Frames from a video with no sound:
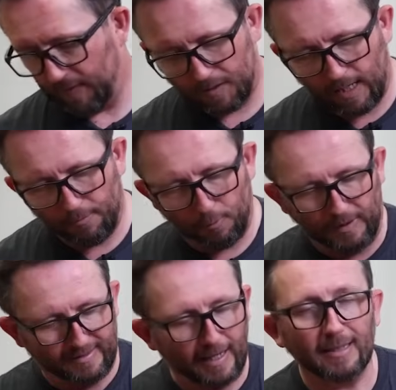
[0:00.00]
so now we'll
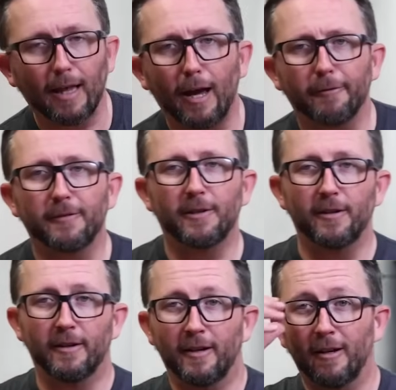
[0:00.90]
be 10 left,
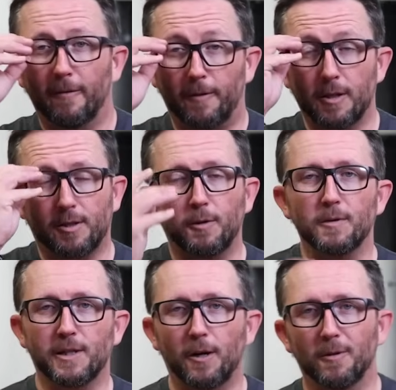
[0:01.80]
first
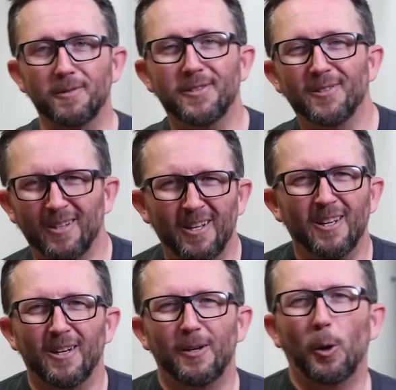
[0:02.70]
two zones,
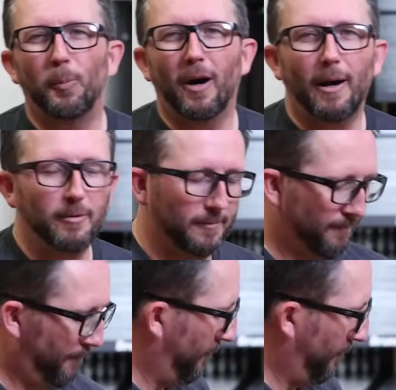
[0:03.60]
no problem